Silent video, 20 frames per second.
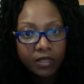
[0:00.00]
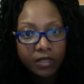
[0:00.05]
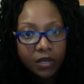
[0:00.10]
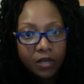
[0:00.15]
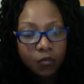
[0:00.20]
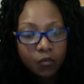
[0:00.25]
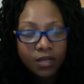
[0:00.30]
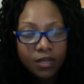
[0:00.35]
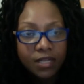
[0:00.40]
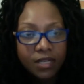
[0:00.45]

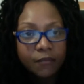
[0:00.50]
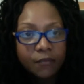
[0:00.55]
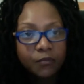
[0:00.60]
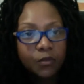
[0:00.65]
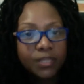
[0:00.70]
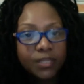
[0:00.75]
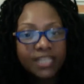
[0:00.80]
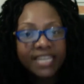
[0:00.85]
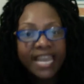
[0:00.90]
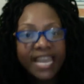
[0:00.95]
Well, then
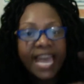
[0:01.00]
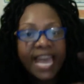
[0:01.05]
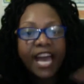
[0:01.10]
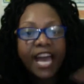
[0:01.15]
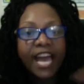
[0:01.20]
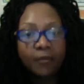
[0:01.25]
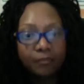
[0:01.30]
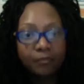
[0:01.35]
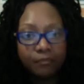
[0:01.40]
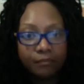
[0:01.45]
with the
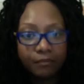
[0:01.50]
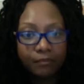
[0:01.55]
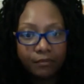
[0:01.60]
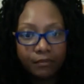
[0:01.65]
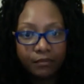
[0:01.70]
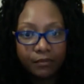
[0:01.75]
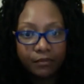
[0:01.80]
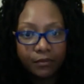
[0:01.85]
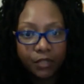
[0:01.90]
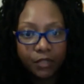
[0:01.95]
gap,
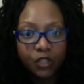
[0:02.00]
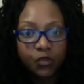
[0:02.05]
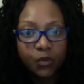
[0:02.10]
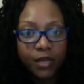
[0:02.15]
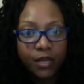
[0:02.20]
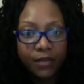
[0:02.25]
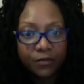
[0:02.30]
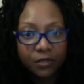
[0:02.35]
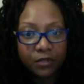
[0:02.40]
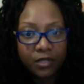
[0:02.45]
the
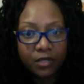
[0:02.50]
12-year